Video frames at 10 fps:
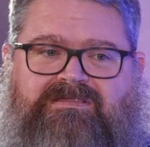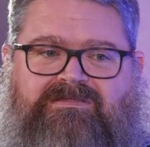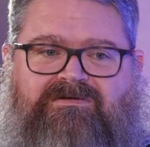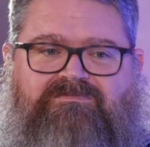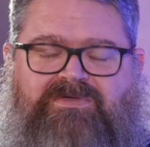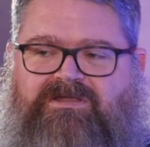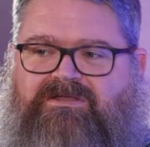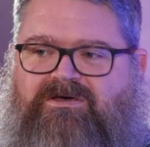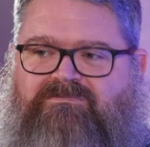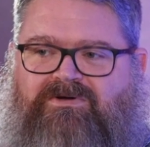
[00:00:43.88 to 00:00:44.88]
There's been a
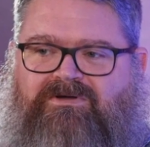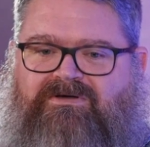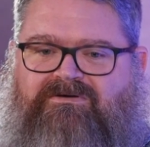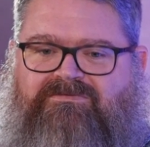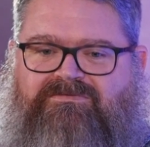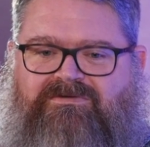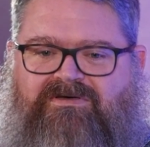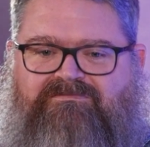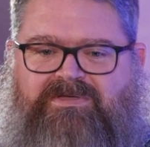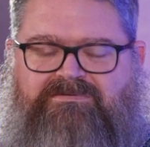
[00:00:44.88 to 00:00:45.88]
number of
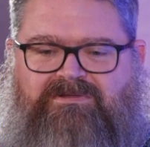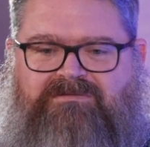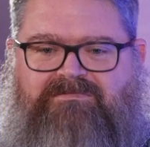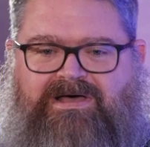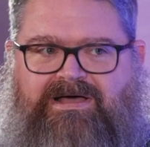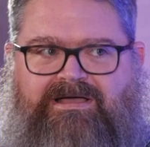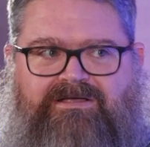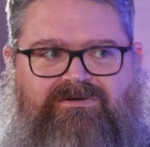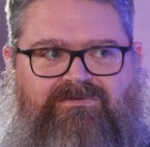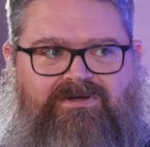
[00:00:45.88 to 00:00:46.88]
people in
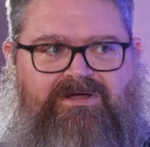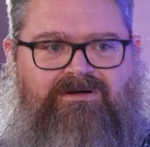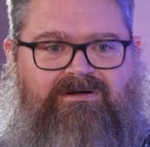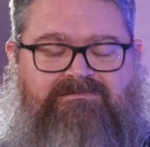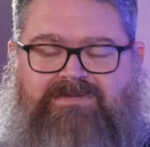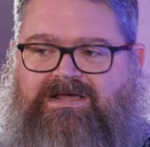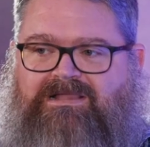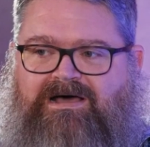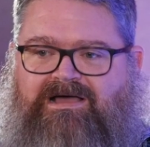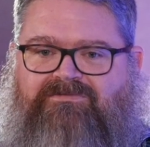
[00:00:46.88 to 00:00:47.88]
my career, in my
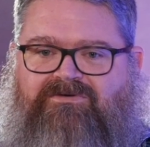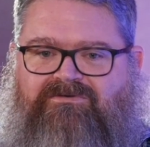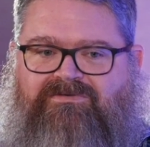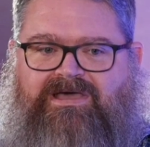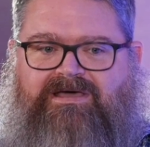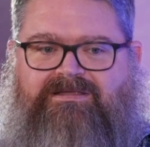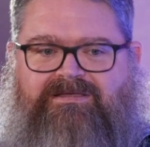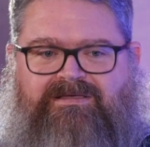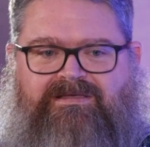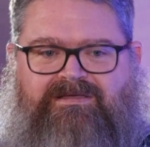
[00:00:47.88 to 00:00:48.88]
life, who have had
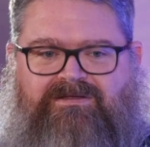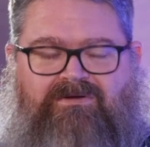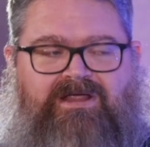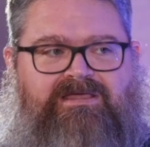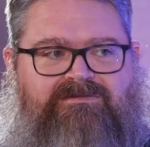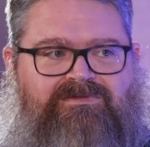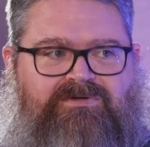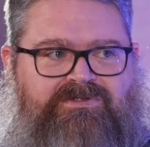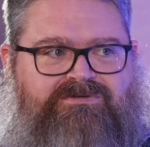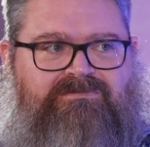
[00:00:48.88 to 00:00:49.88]
great
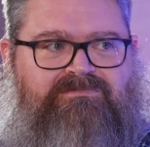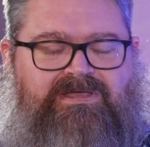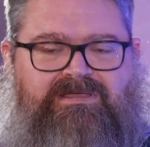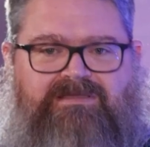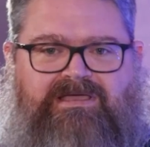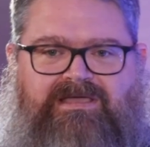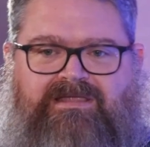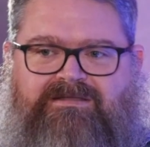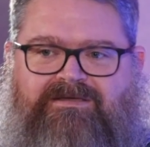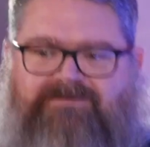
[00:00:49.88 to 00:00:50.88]
influence on me
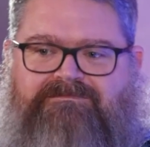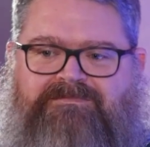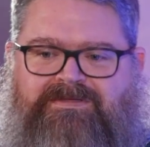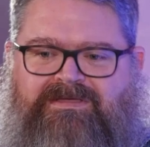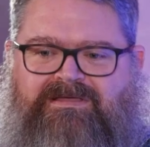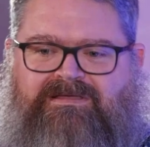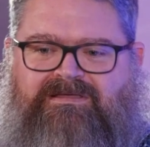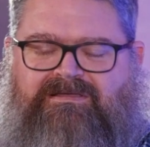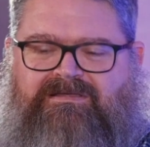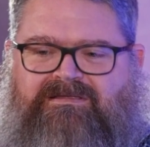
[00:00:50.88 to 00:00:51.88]
and
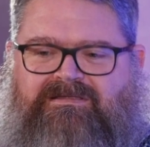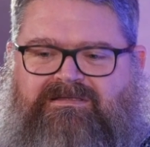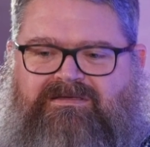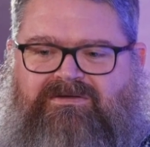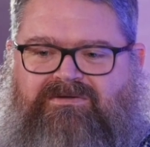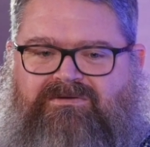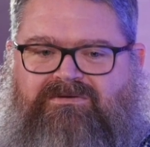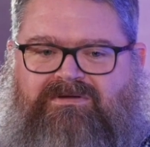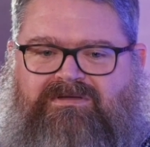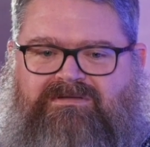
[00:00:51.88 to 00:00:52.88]

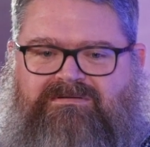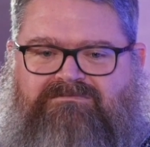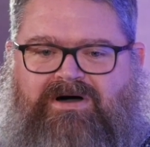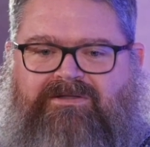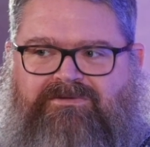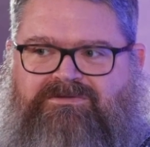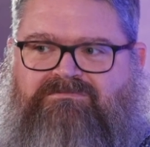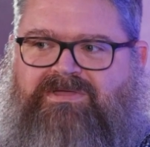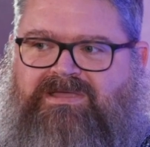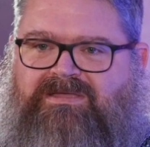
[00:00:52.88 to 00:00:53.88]
who modeled
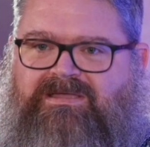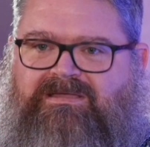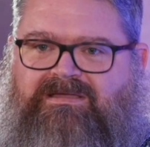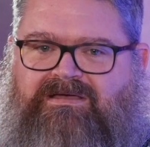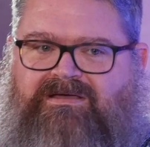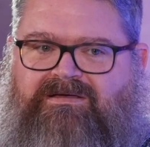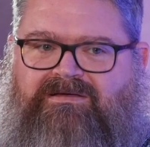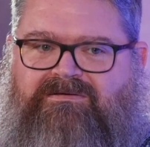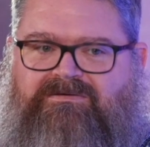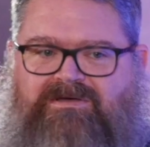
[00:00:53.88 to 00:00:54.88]
to me
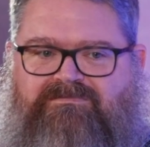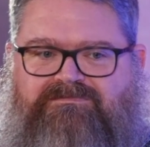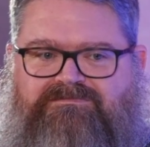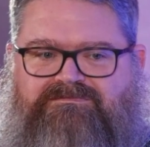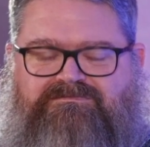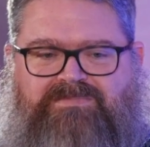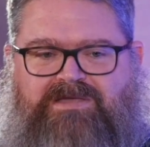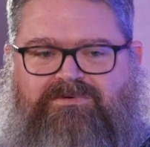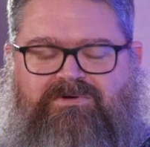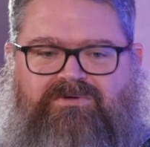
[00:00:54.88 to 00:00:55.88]
people